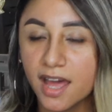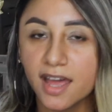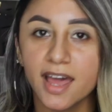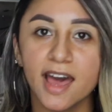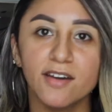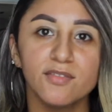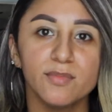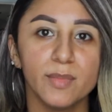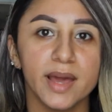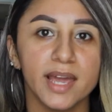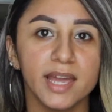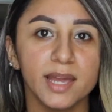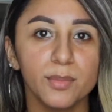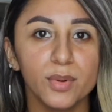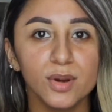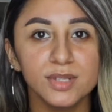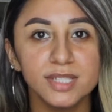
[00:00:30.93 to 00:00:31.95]
I have
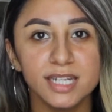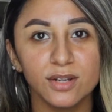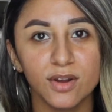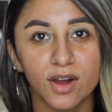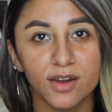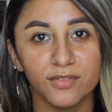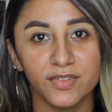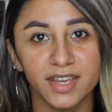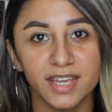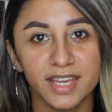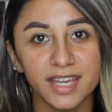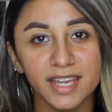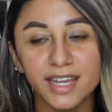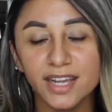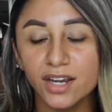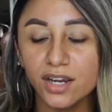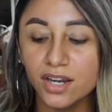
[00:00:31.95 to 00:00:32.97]
my protein coffee
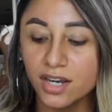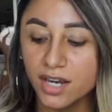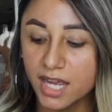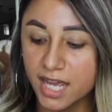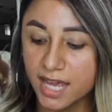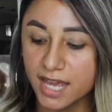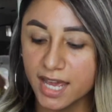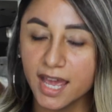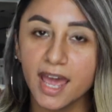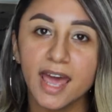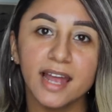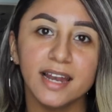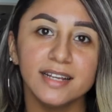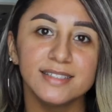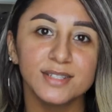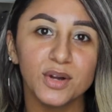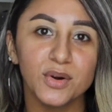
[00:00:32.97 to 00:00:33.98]
here, and
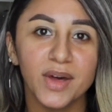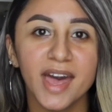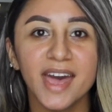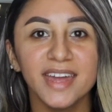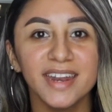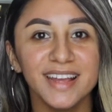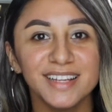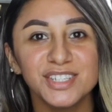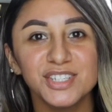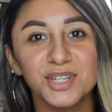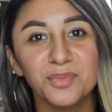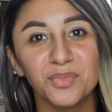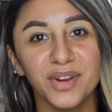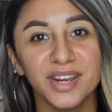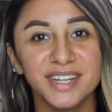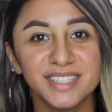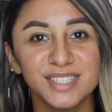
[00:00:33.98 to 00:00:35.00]
let's go ahead and
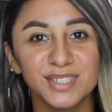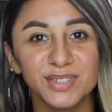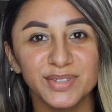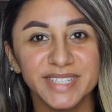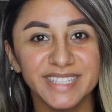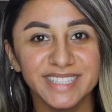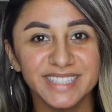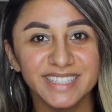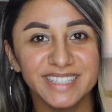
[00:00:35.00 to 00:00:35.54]
jump right into it.